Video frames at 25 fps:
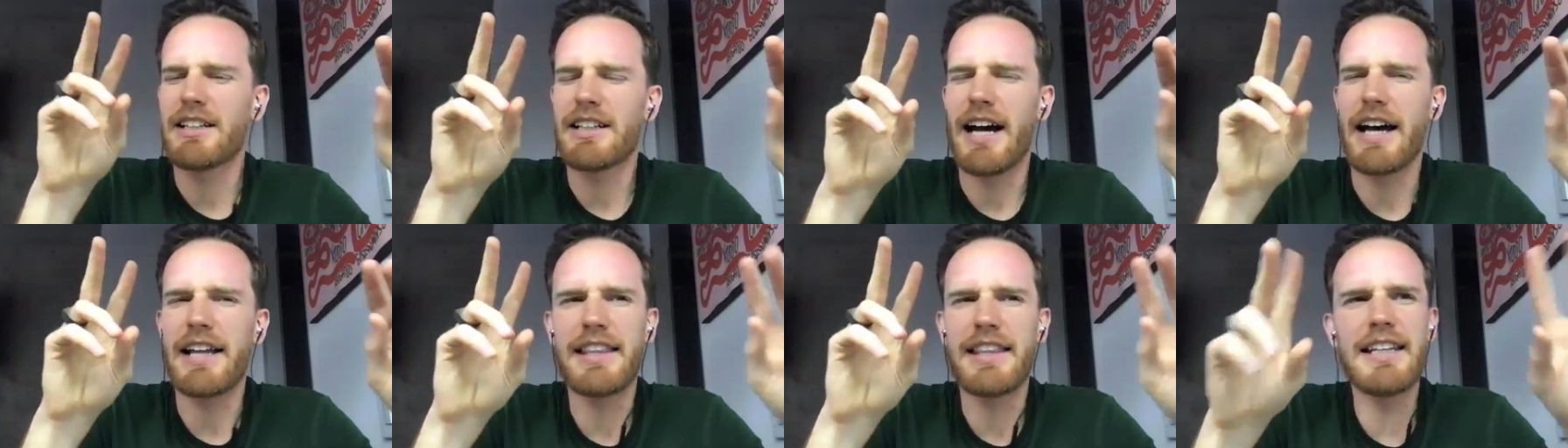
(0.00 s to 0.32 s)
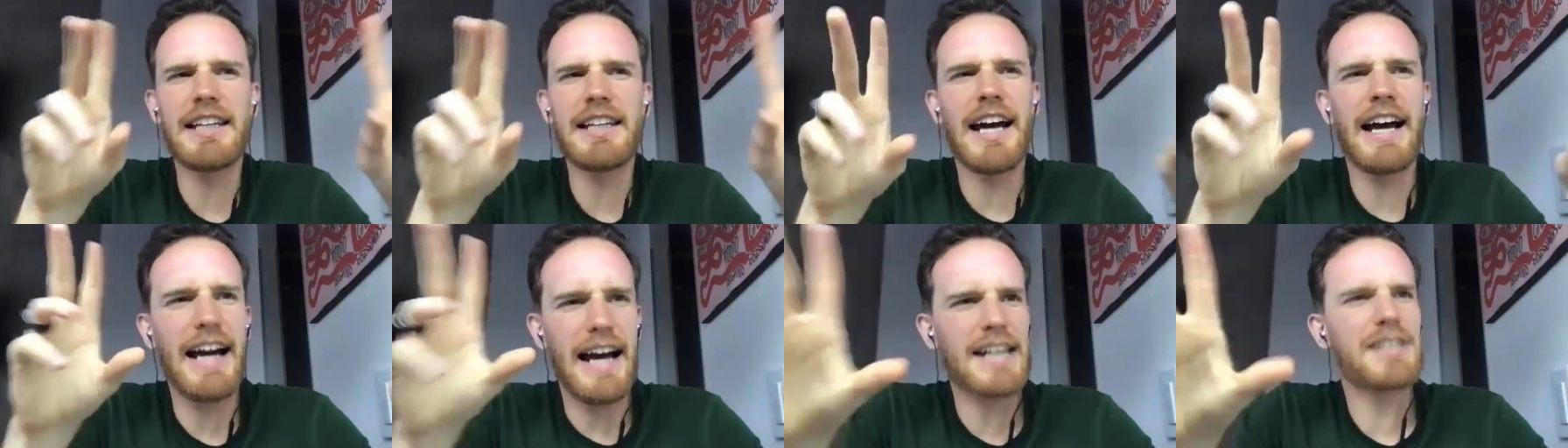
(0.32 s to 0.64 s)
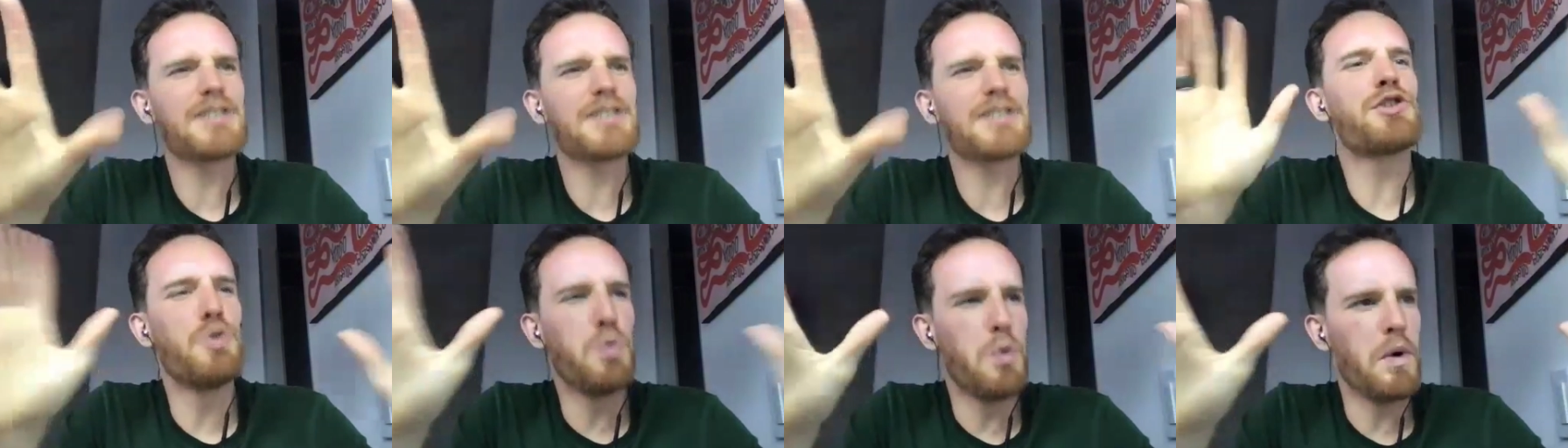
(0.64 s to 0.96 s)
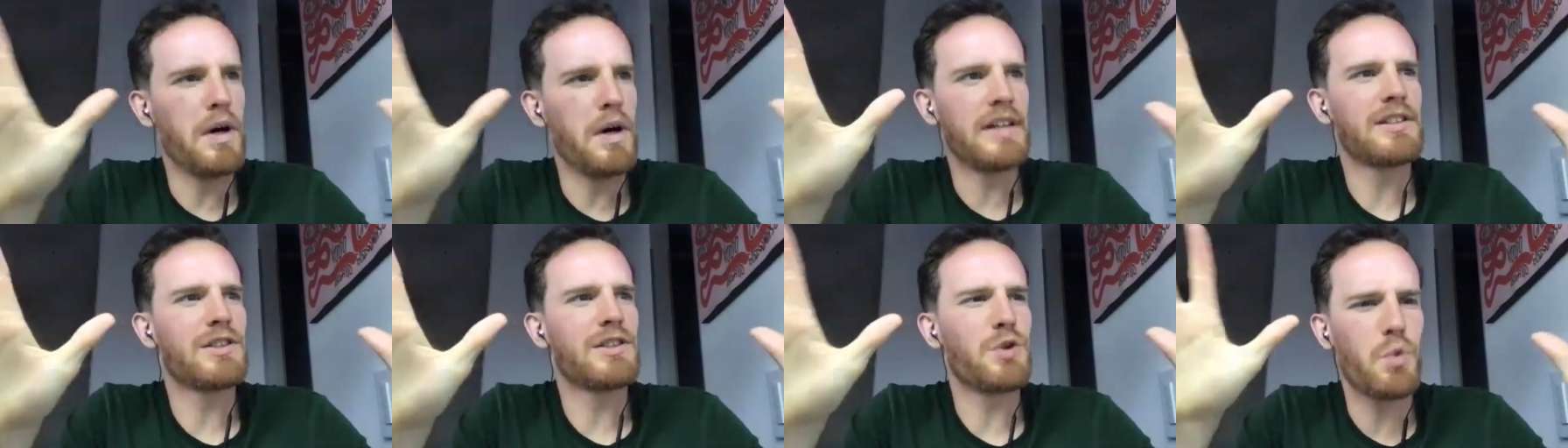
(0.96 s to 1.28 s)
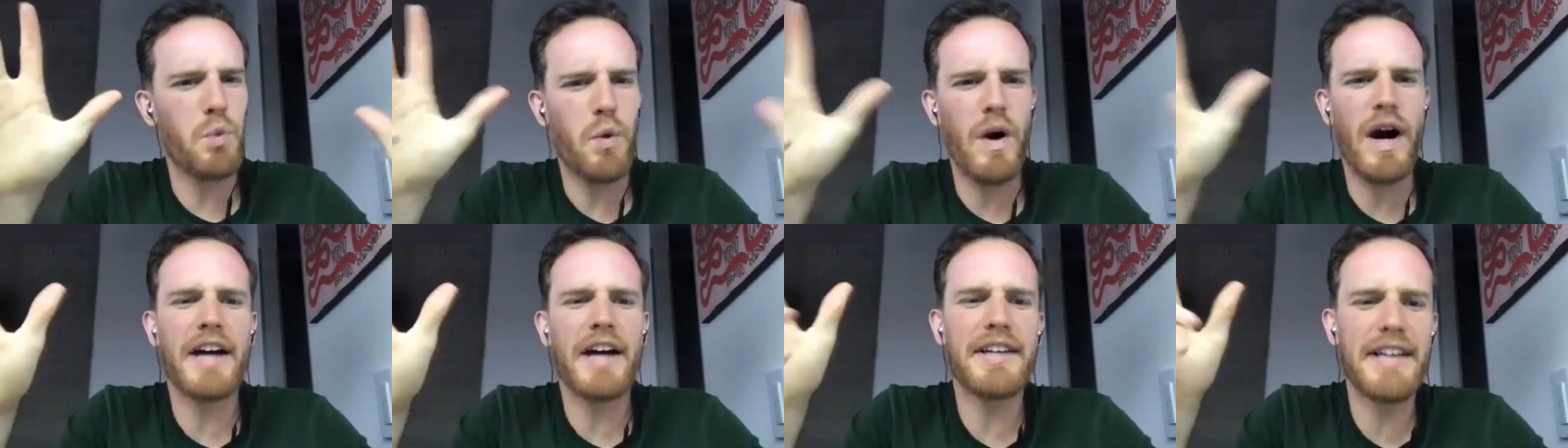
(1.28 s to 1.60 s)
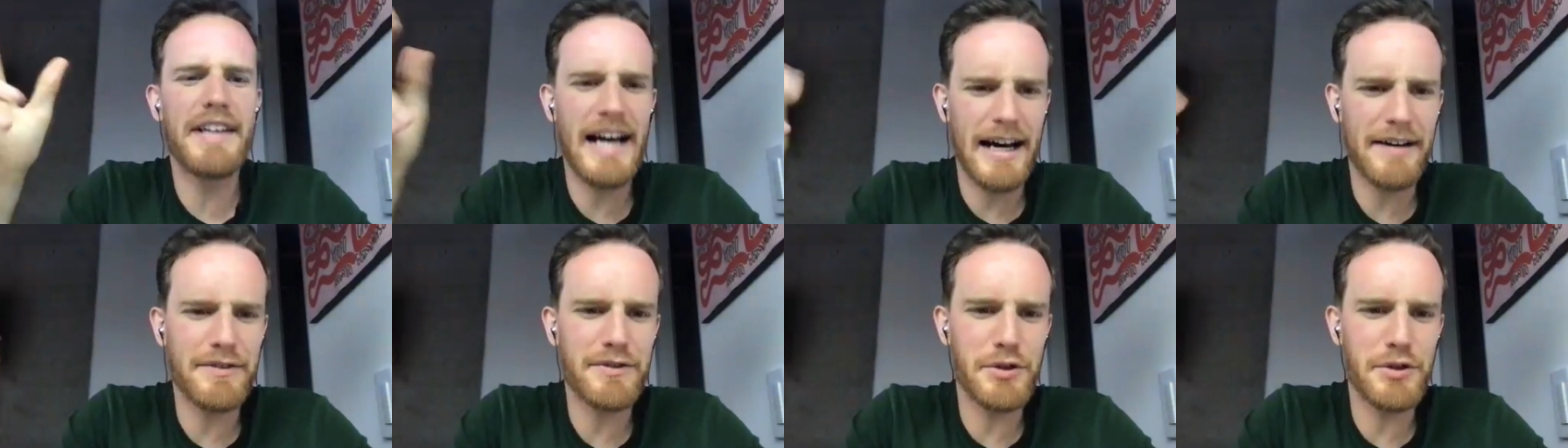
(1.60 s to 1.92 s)
I think I asked you once why
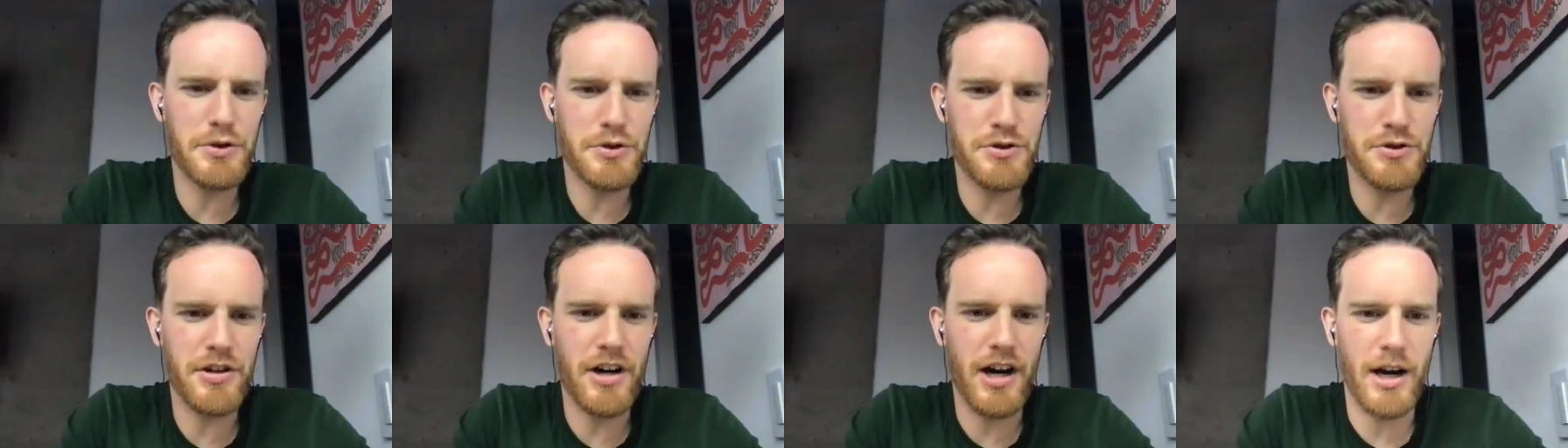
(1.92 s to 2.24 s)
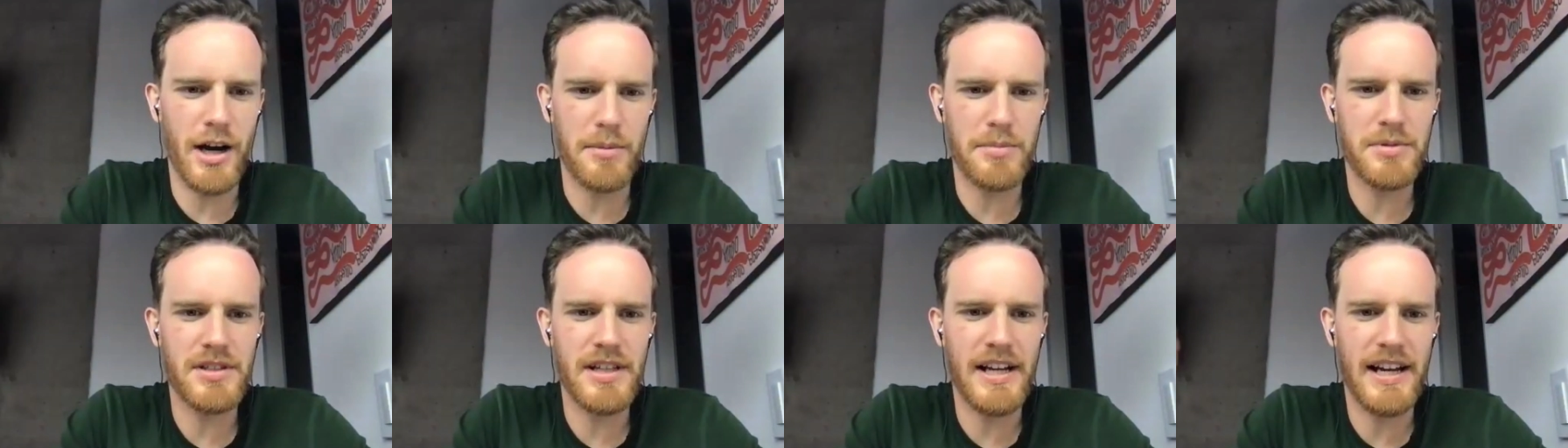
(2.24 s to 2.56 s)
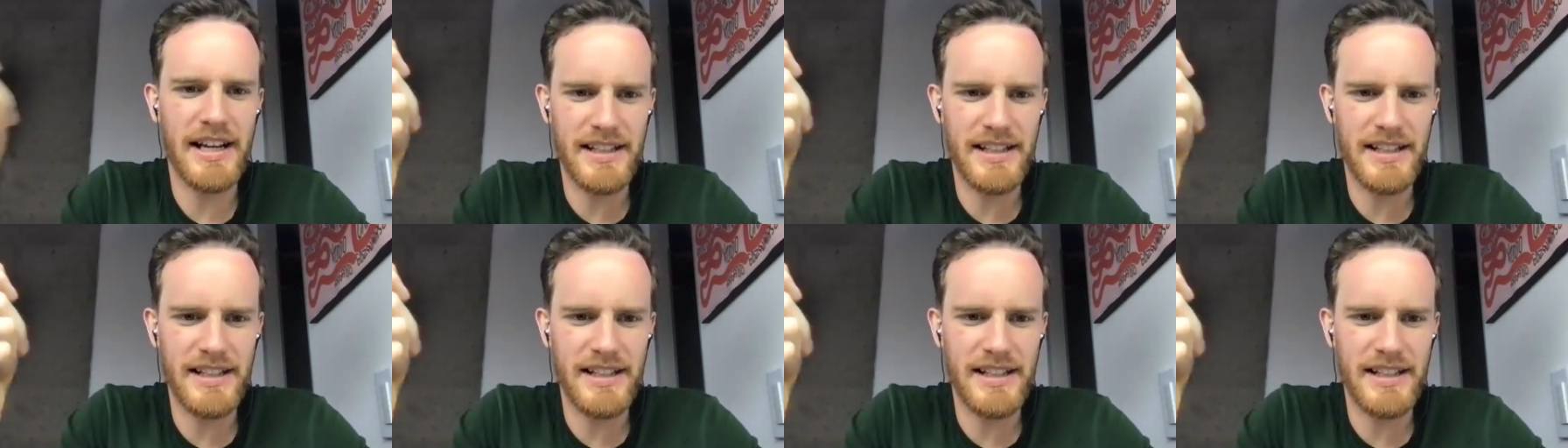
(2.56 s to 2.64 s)
you have two jobs,